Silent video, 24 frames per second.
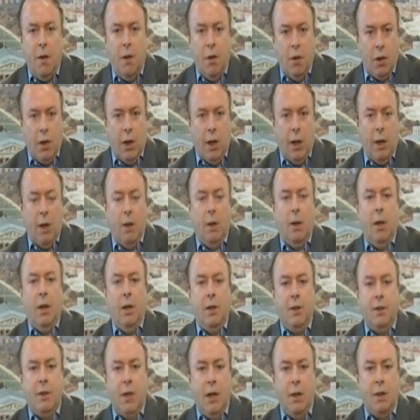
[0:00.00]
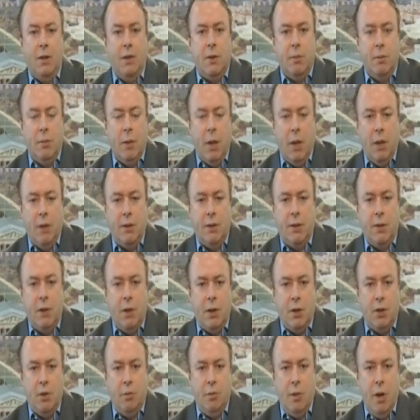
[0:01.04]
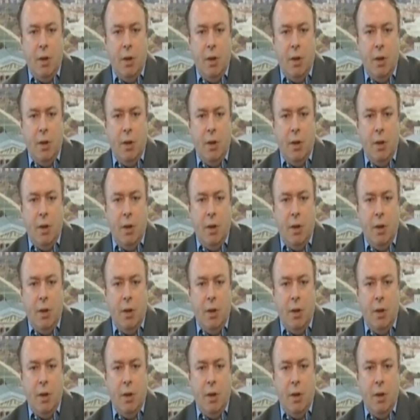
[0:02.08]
looking and as handsome as Senator